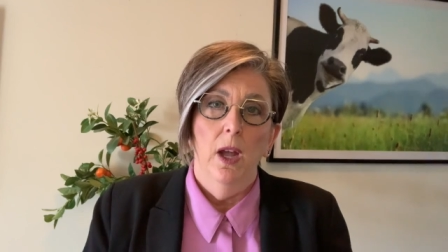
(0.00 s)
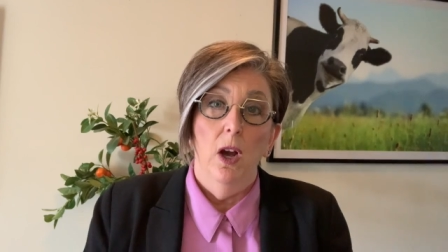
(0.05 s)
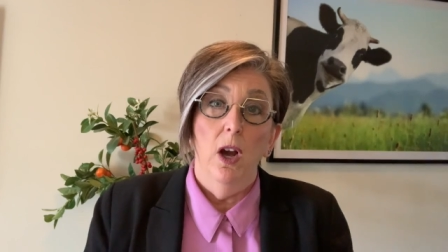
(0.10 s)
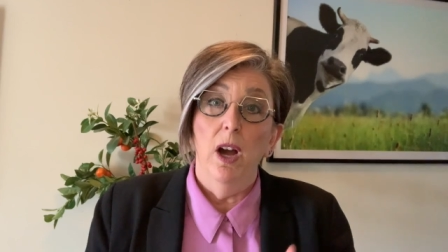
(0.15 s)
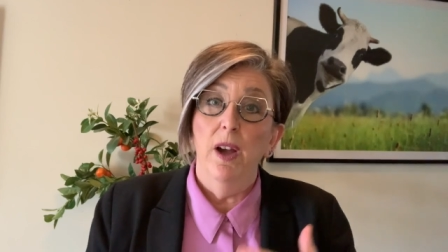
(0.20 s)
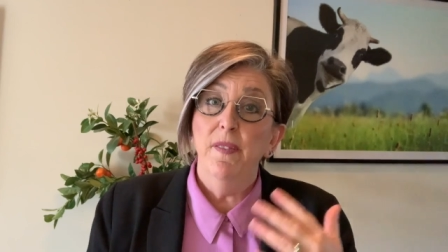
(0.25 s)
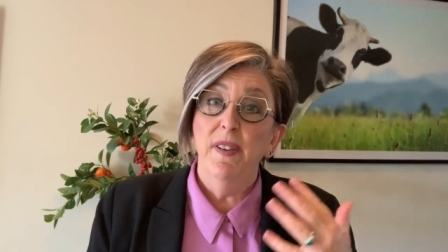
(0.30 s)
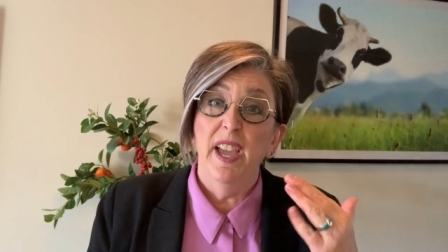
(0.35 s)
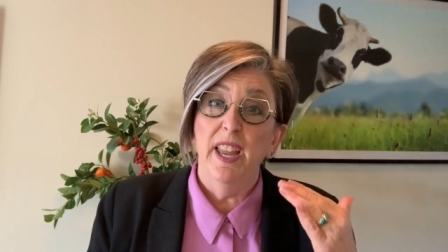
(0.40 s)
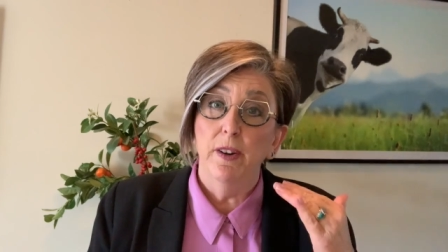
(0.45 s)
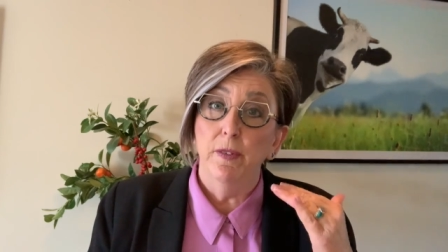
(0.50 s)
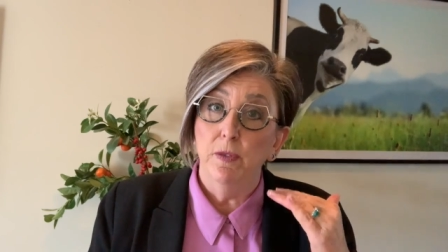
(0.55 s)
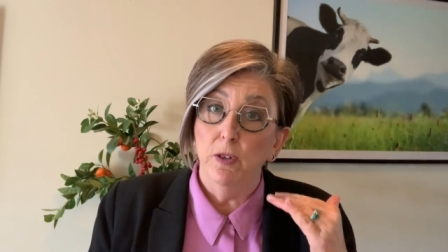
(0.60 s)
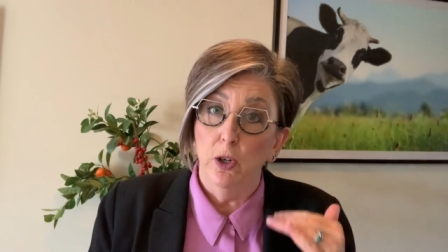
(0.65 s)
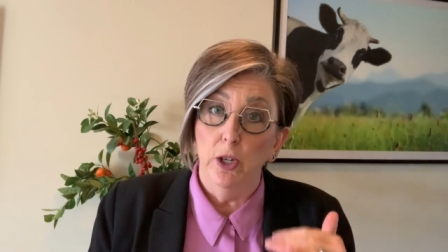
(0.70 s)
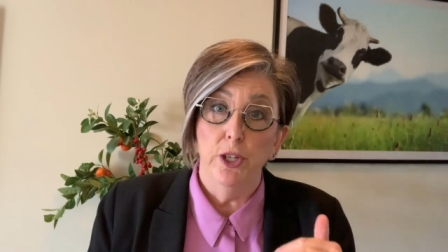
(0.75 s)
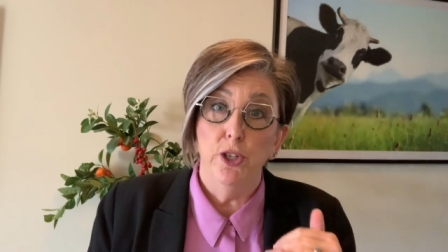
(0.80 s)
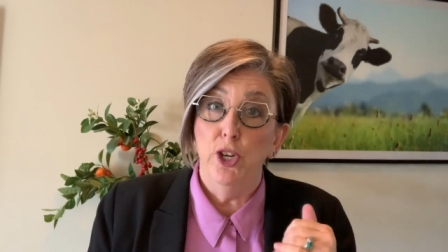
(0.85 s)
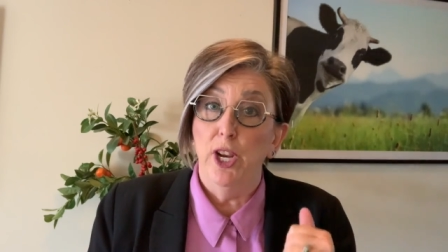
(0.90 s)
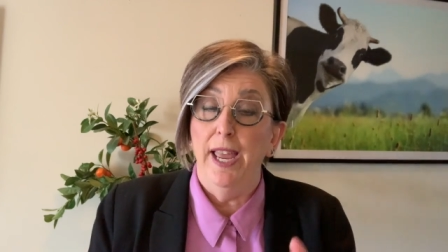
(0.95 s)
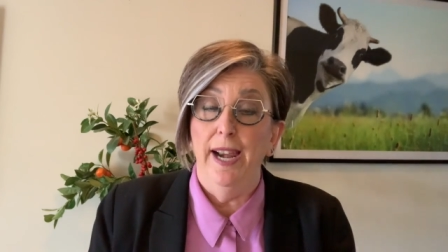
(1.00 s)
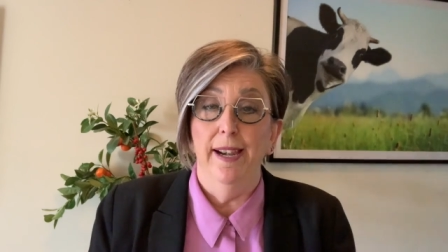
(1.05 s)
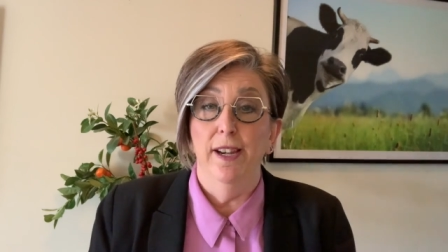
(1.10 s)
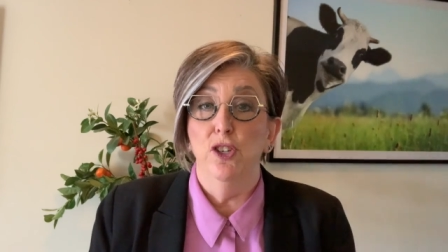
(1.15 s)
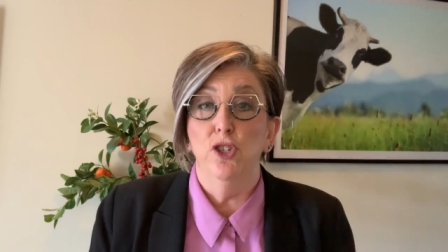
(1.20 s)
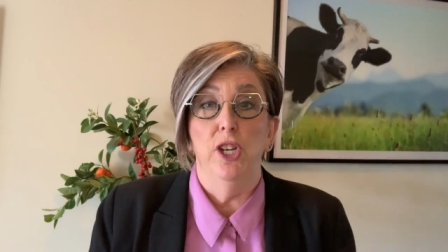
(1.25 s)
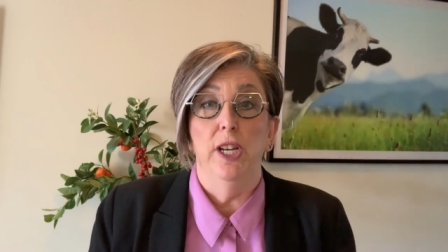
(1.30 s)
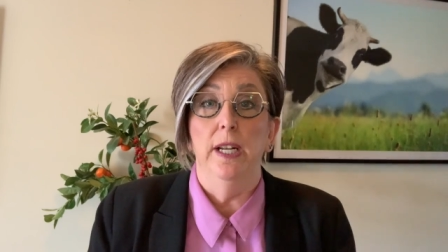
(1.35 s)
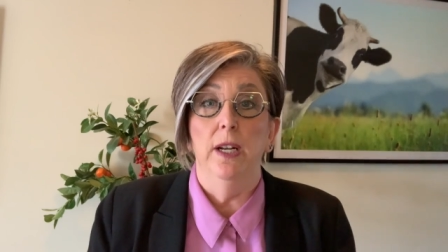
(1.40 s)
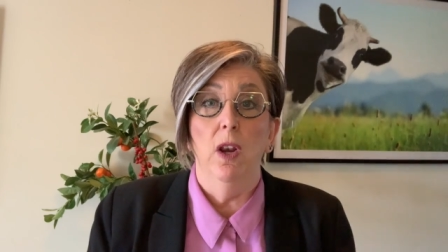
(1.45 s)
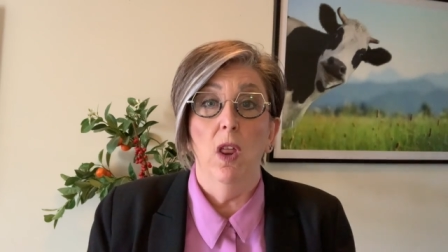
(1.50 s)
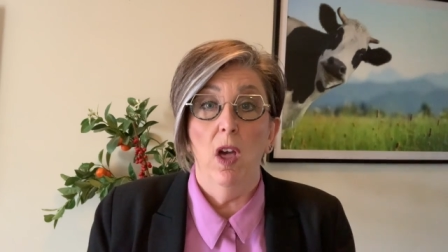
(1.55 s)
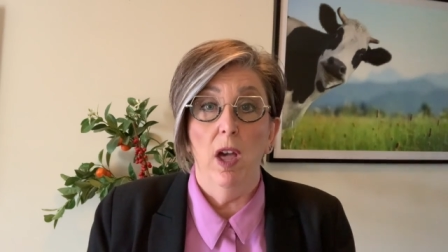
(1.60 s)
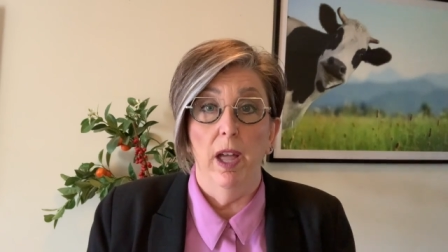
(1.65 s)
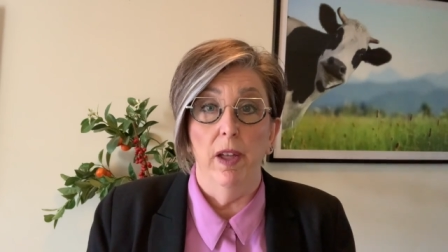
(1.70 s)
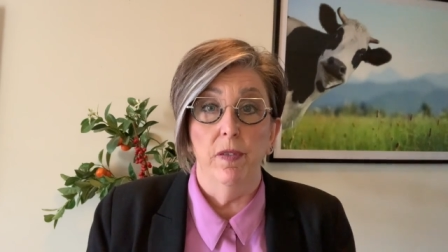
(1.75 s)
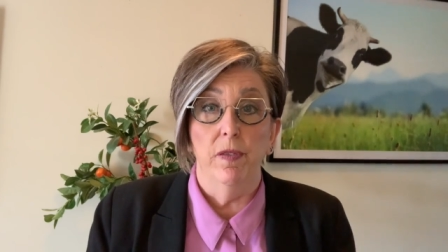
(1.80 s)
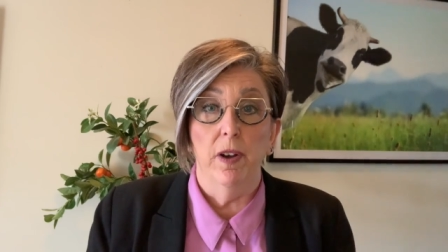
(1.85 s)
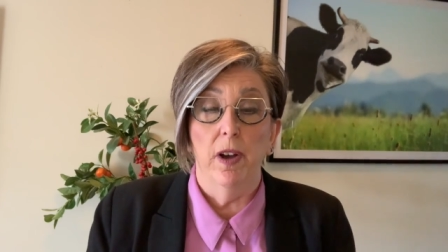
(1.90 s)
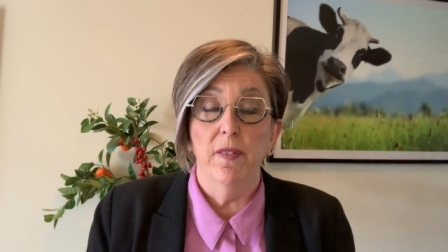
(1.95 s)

I've had a very challenging life.